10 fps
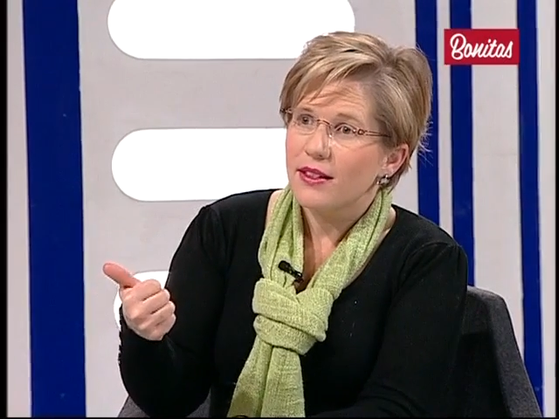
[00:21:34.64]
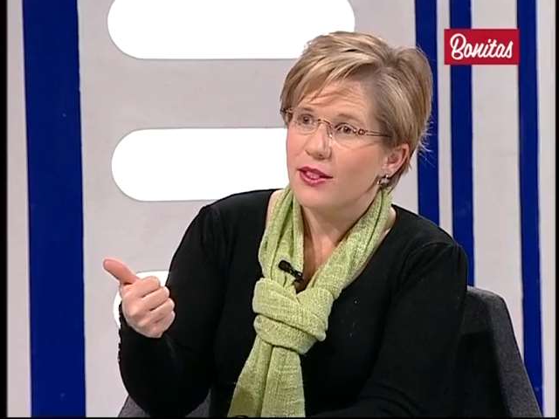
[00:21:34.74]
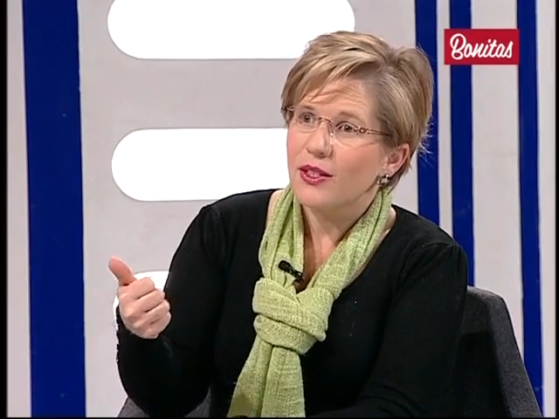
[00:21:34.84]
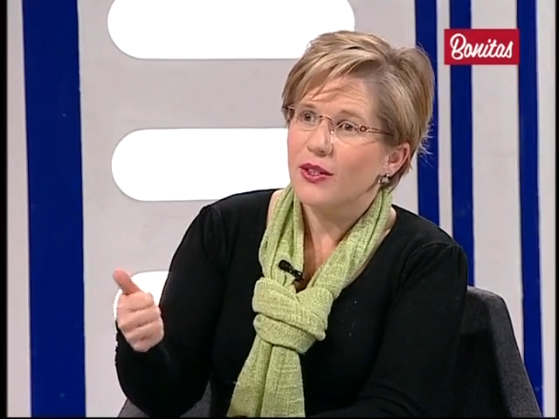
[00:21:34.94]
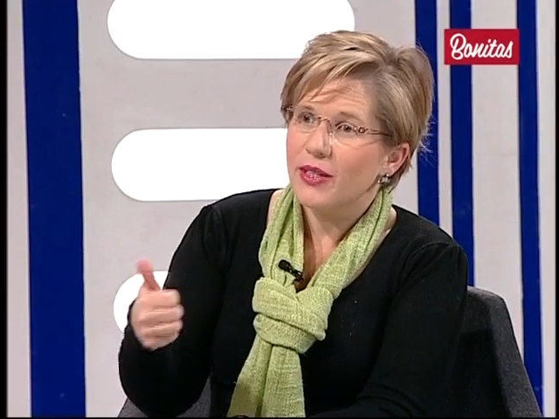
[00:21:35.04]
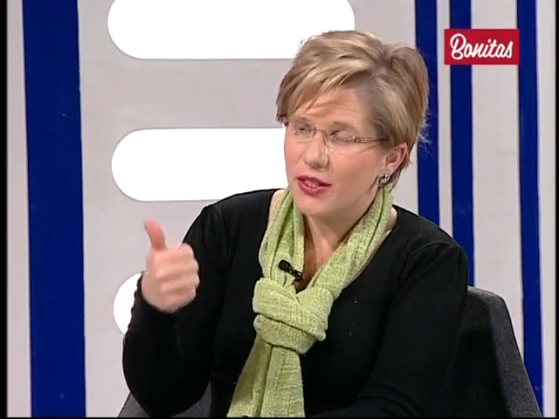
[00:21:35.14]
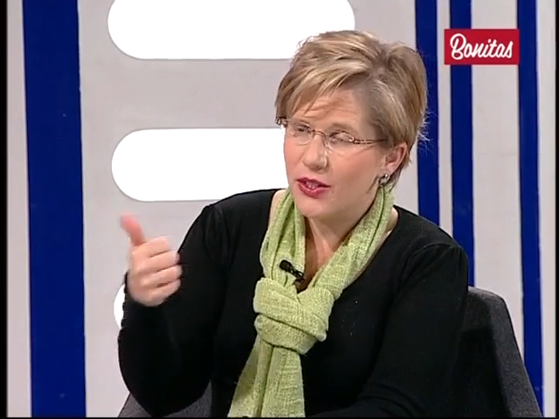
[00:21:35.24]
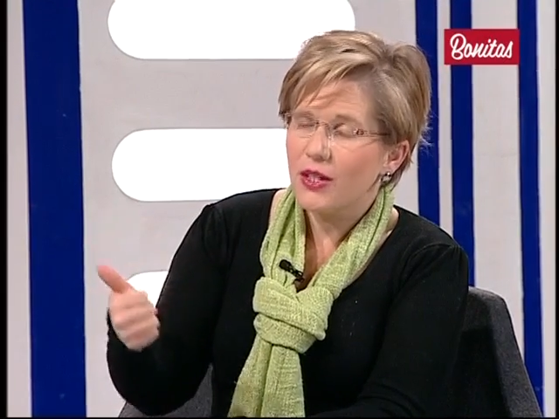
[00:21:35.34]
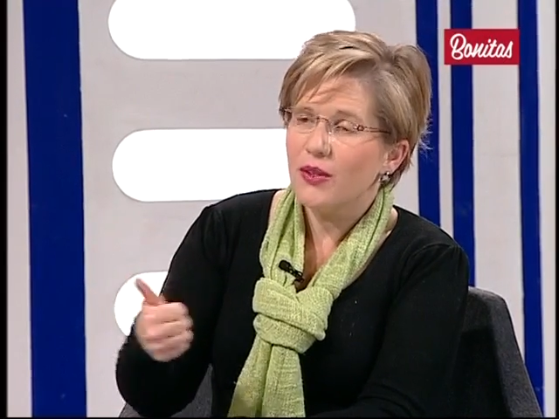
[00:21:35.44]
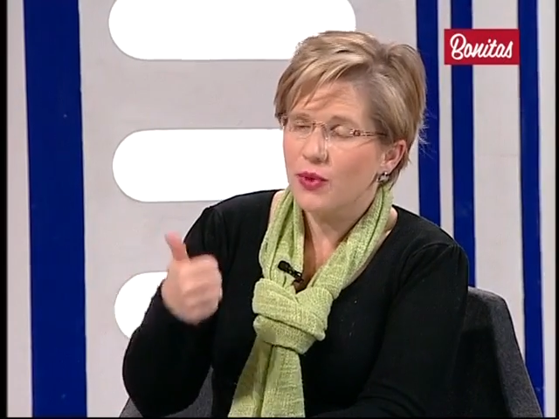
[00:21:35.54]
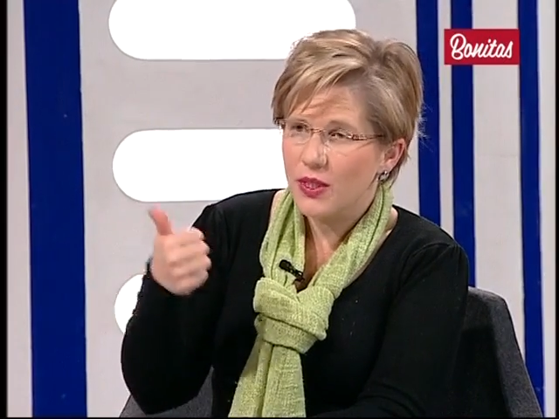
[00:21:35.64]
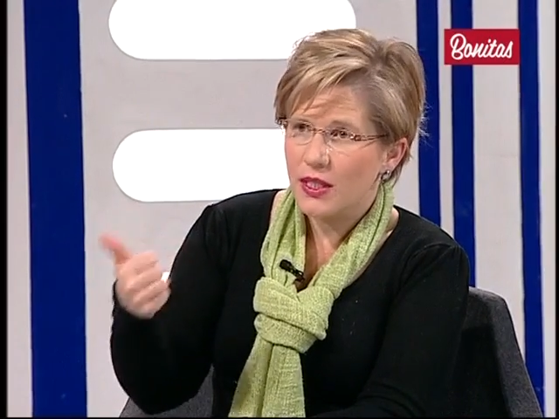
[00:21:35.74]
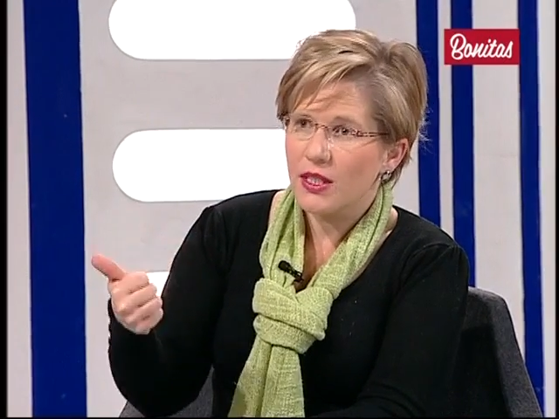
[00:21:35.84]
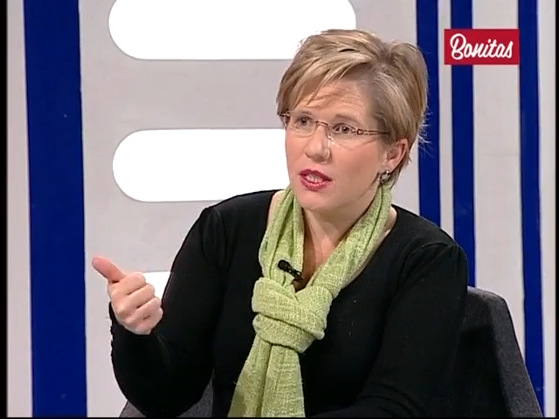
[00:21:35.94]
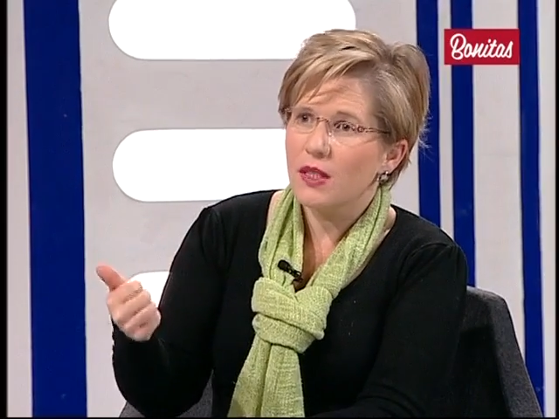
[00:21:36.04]
So insulin
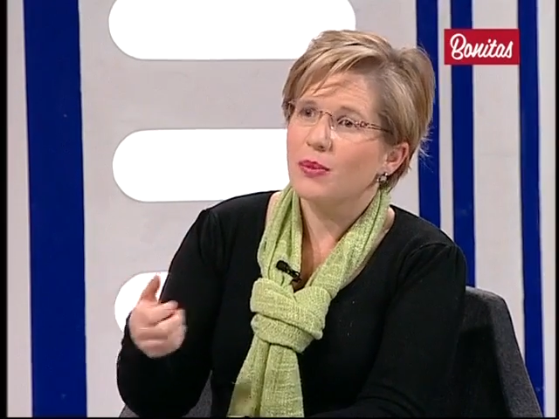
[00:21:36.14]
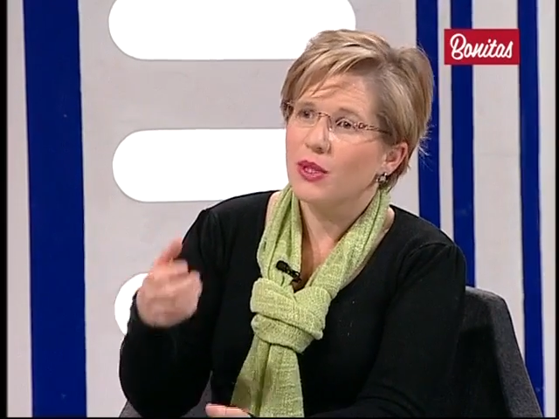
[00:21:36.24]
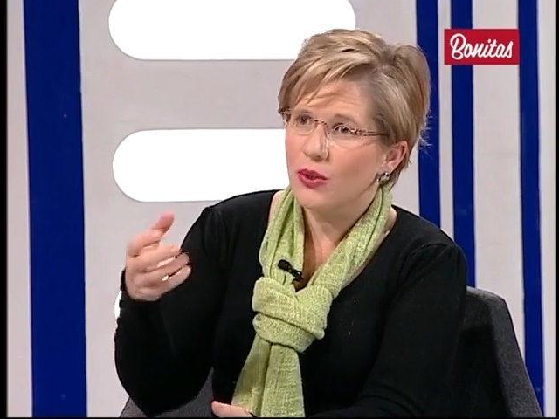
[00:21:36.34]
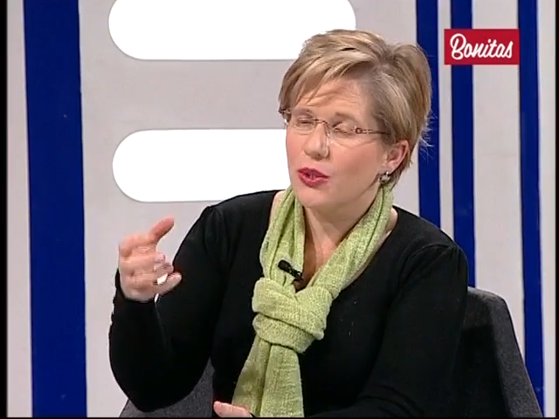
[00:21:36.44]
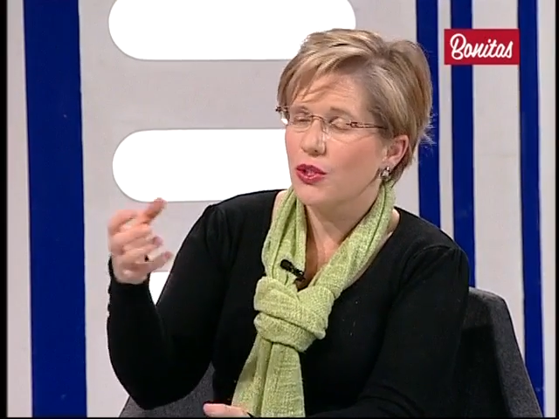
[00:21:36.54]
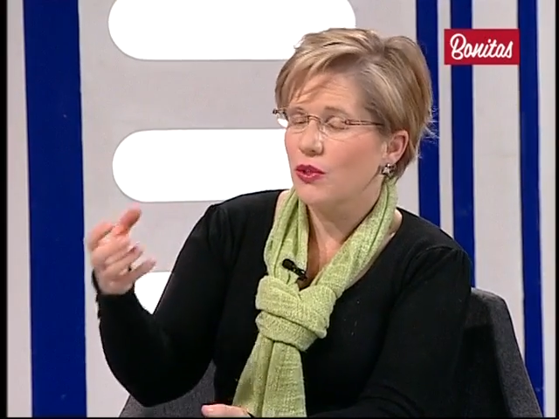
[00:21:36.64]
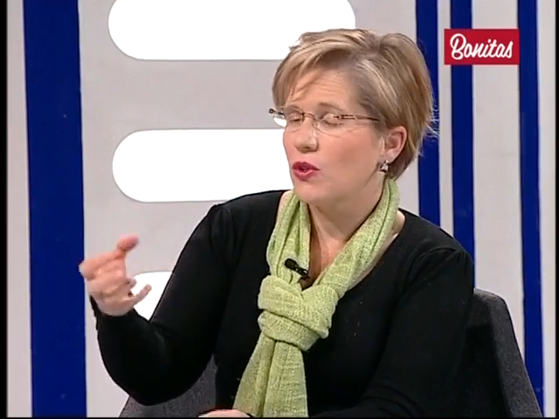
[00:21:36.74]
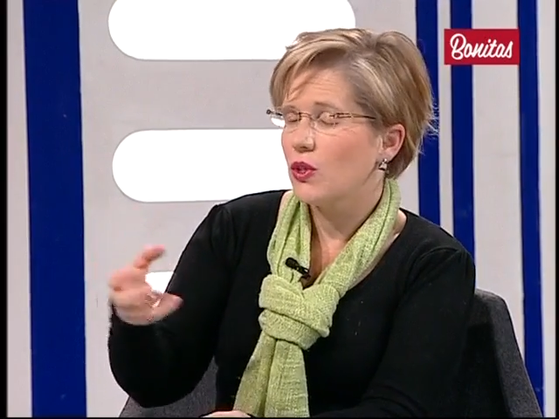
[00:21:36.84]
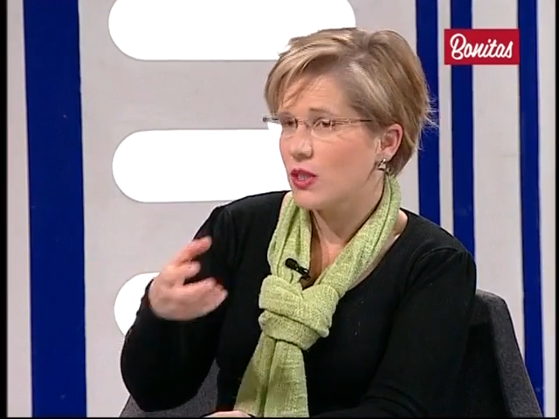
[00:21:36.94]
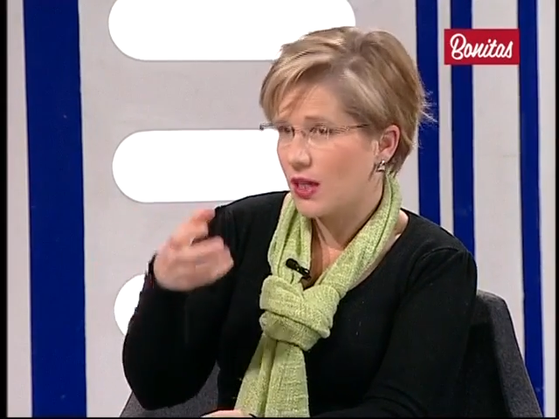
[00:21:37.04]
resistance, because you've got